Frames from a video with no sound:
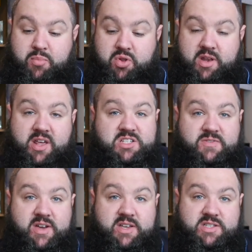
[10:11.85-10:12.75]
But the next
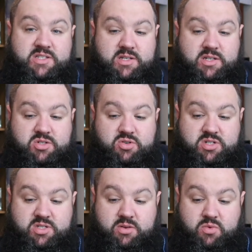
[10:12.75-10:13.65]
phase is an
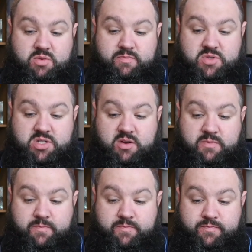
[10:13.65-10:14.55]
interesting one, so